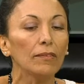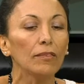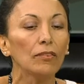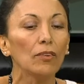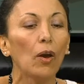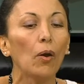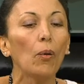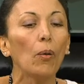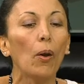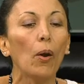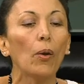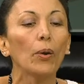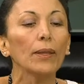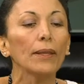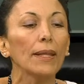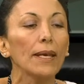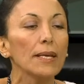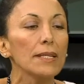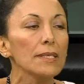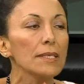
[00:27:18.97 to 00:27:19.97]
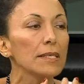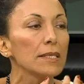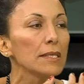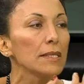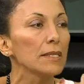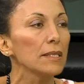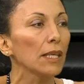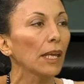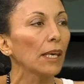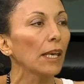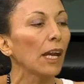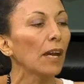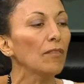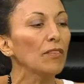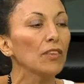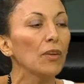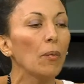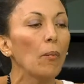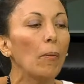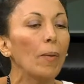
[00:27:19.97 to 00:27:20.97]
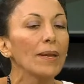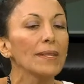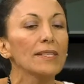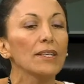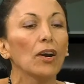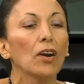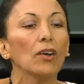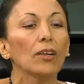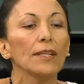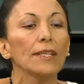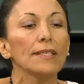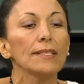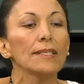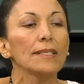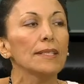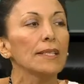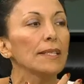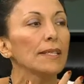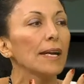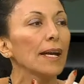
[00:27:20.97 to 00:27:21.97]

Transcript: so honest. He has so much honesty,